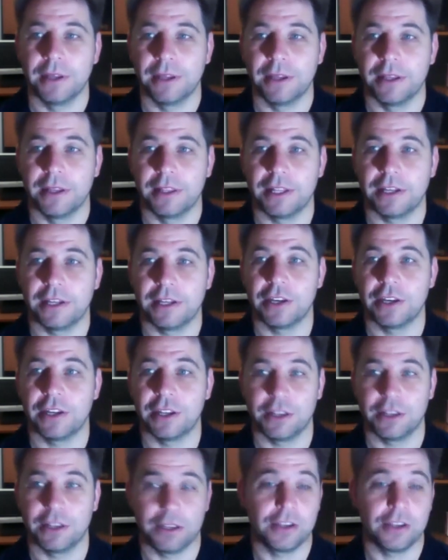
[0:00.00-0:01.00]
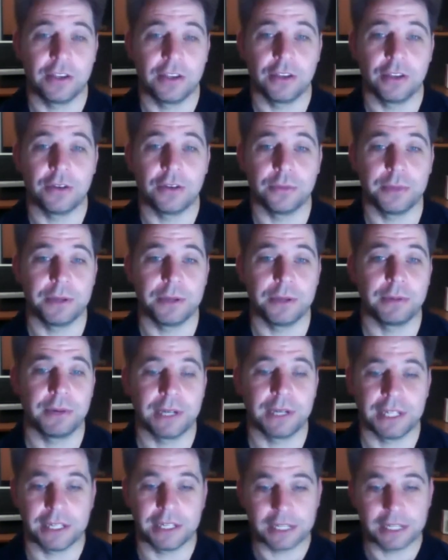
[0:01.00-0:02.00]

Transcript: then you'll be really